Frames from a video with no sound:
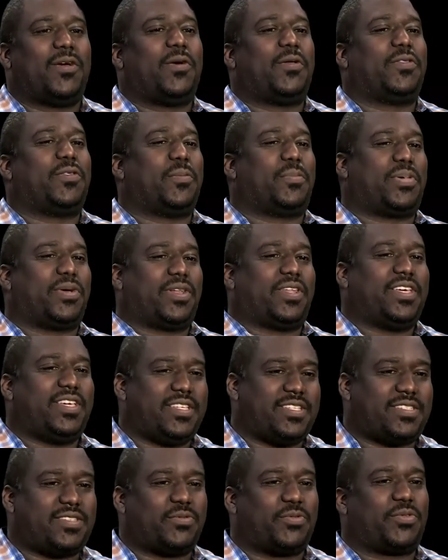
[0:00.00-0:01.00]
The
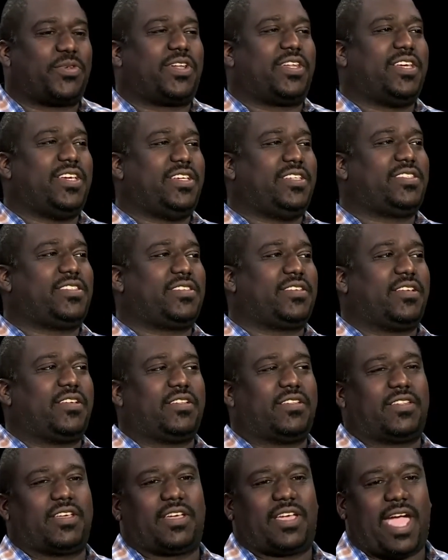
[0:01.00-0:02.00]
police release
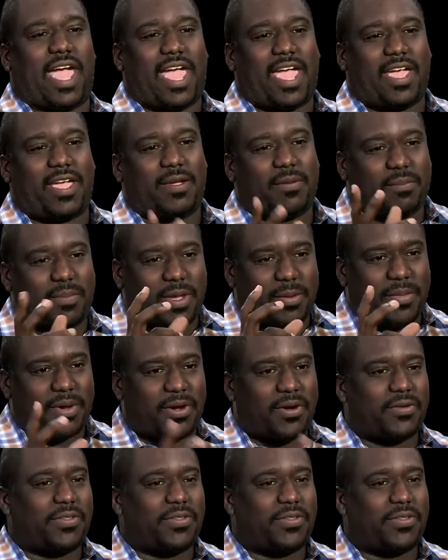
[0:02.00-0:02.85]
the gang memo,